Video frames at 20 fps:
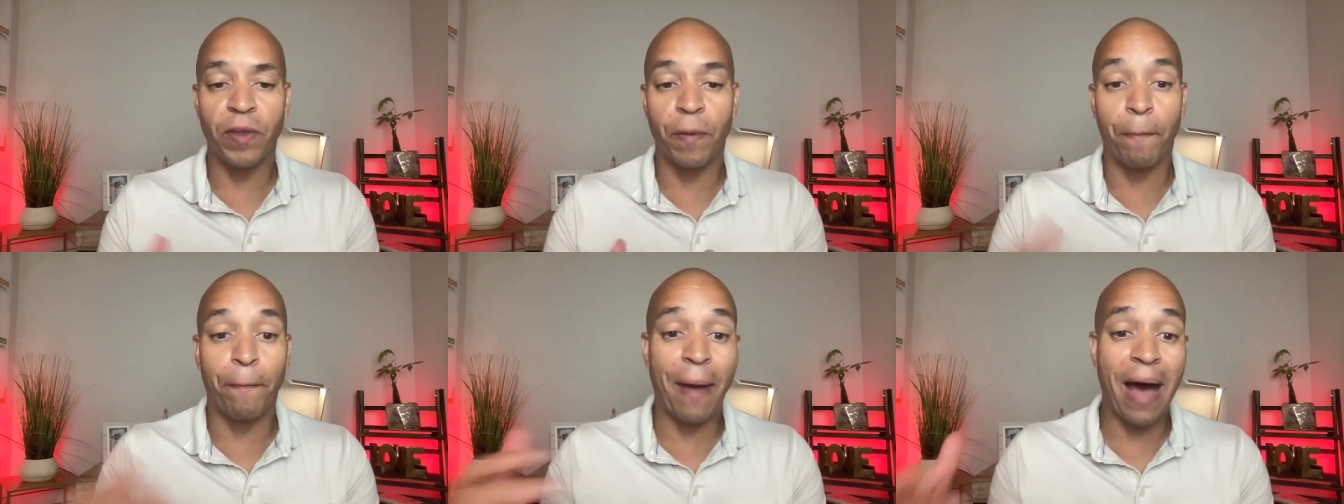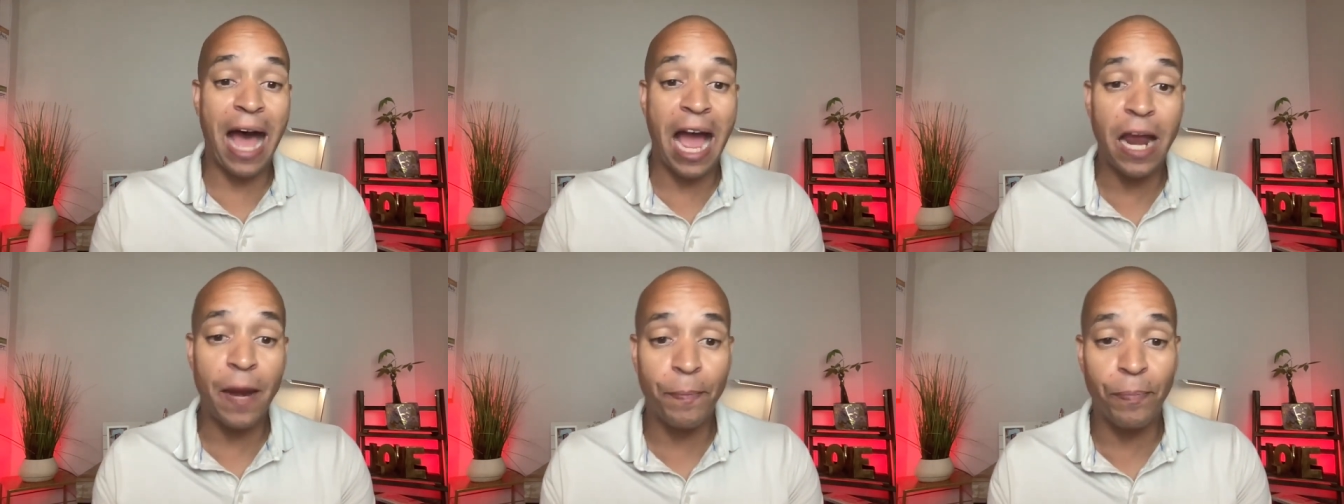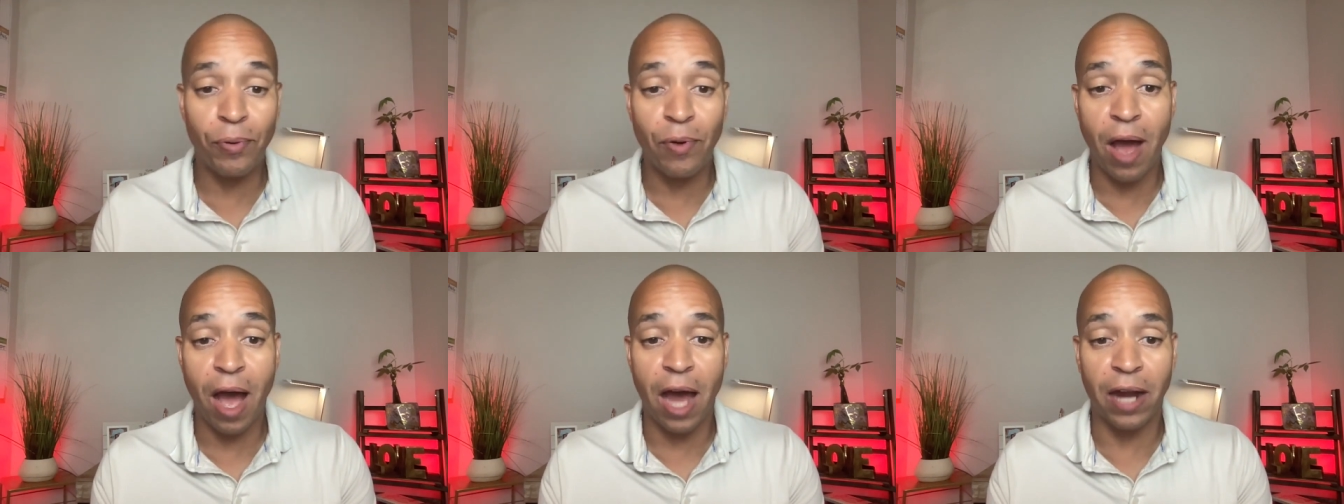the
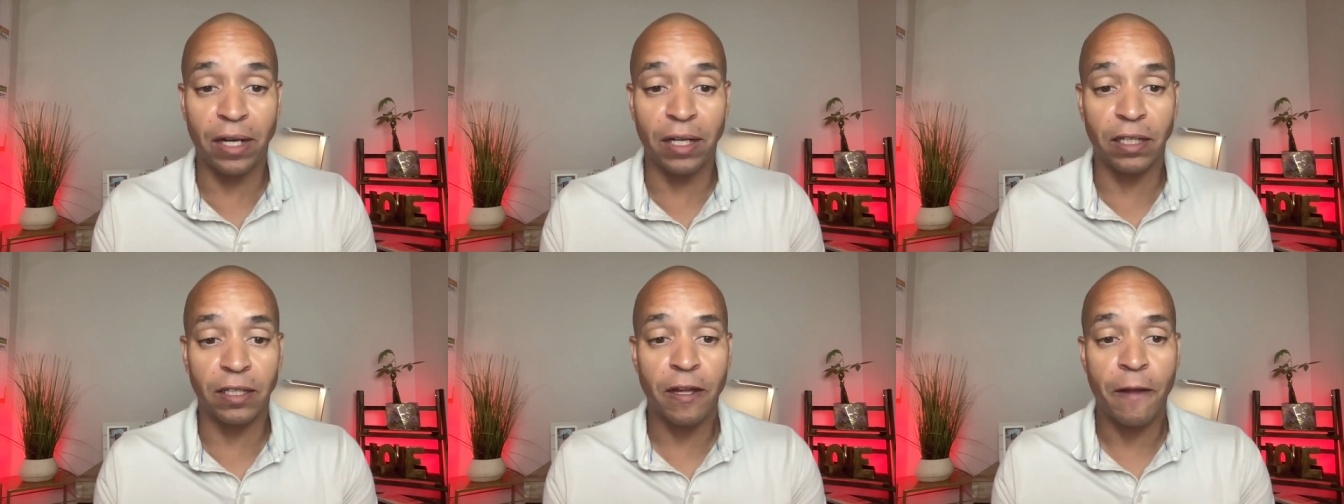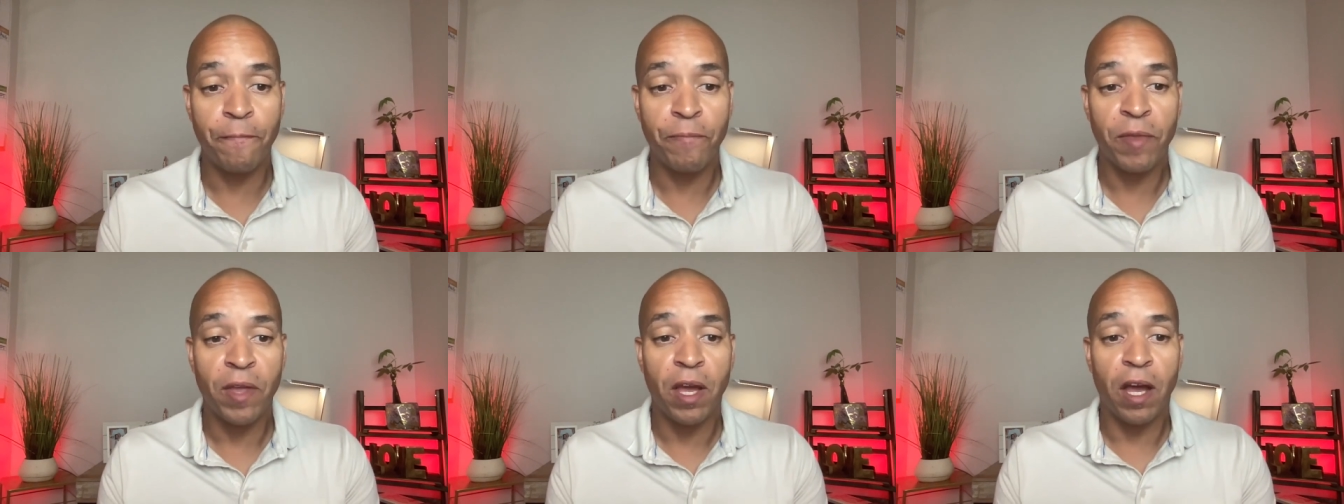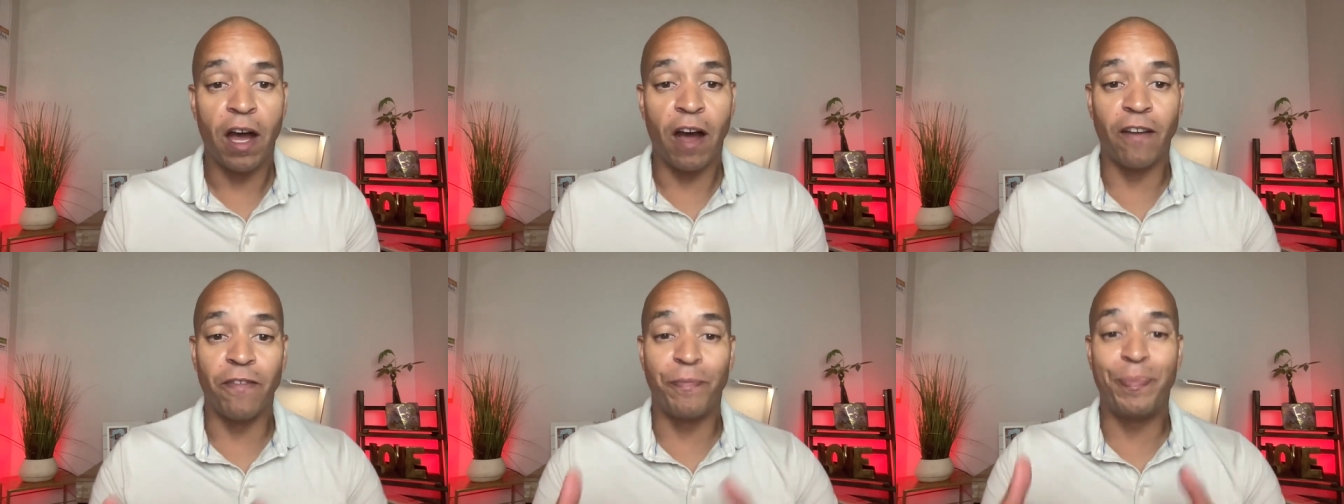byproduct
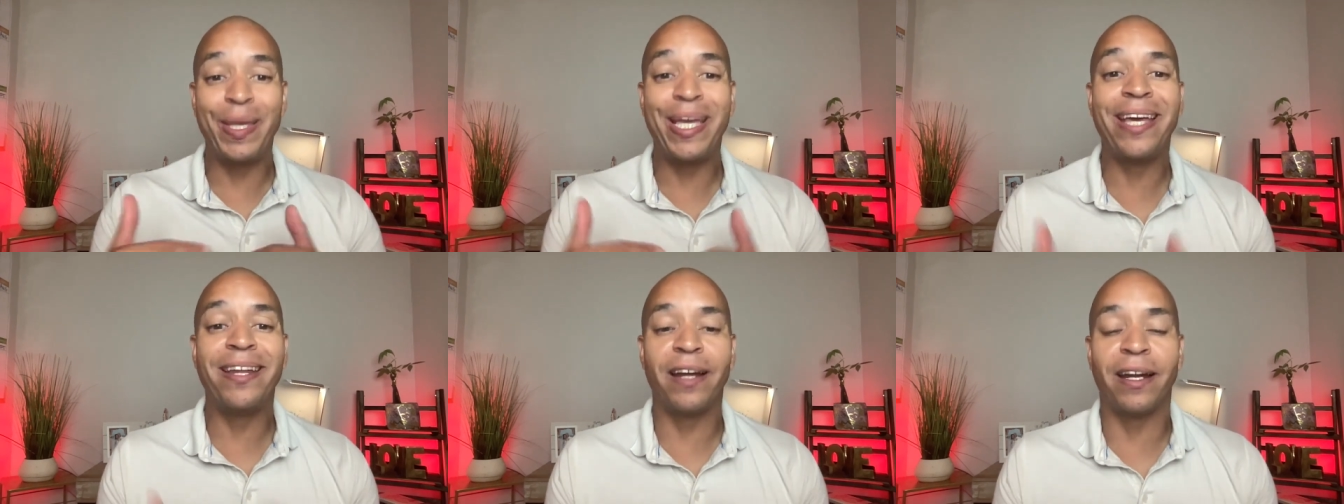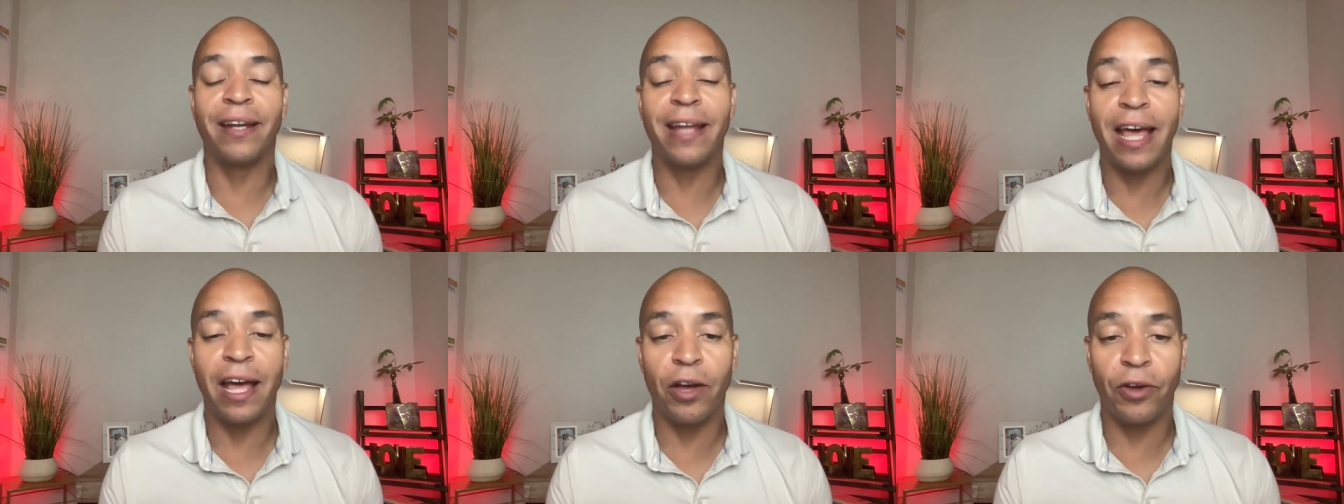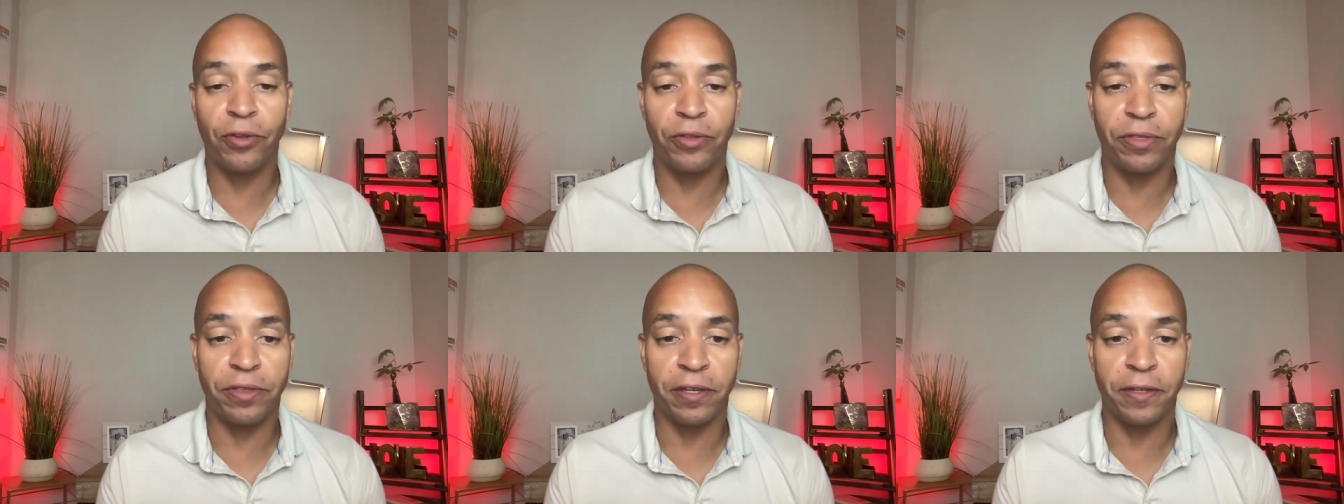of being
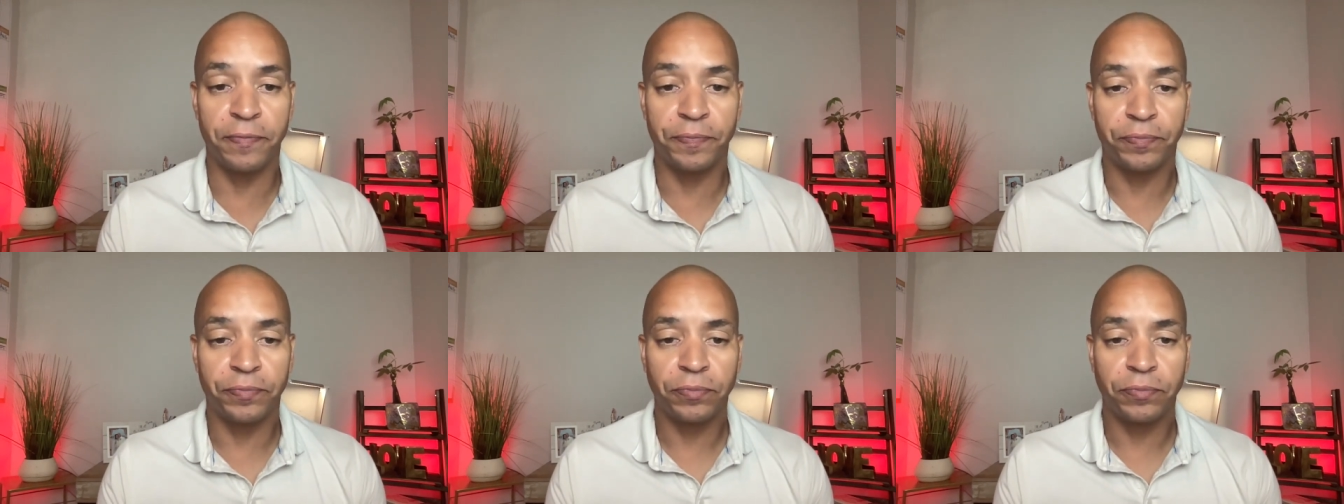unhealthy.